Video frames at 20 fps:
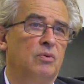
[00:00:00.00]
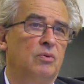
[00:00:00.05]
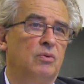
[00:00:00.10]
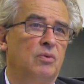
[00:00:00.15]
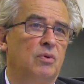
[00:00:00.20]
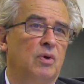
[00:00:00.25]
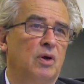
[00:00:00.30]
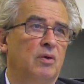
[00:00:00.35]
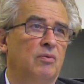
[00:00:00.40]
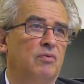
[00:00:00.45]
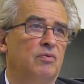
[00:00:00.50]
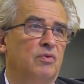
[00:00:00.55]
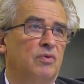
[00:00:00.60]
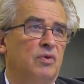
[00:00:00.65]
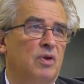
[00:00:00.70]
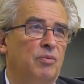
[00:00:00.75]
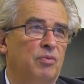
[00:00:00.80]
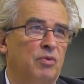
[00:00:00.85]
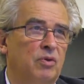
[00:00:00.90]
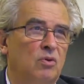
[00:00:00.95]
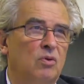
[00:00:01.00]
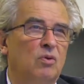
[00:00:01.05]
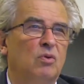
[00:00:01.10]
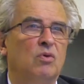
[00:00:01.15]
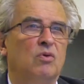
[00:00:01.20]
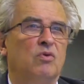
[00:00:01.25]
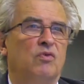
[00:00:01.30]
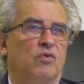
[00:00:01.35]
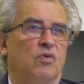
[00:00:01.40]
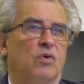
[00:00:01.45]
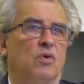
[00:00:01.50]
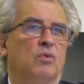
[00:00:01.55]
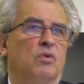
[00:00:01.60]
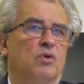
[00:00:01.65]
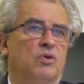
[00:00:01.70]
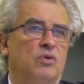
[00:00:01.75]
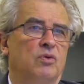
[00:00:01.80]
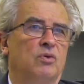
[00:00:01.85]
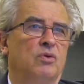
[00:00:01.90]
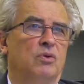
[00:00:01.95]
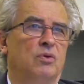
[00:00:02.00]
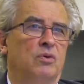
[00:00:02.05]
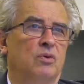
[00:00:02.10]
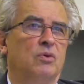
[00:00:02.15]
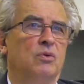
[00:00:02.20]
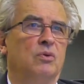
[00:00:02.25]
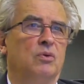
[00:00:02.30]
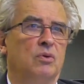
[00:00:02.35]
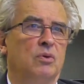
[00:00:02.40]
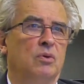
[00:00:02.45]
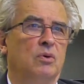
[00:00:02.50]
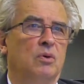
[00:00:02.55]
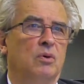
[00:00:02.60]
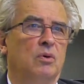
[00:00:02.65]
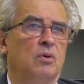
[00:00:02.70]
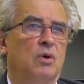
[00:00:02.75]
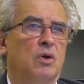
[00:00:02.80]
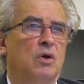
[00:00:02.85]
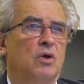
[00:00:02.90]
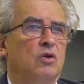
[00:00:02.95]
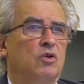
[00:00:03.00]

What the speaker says: to have something to look forward to, you know,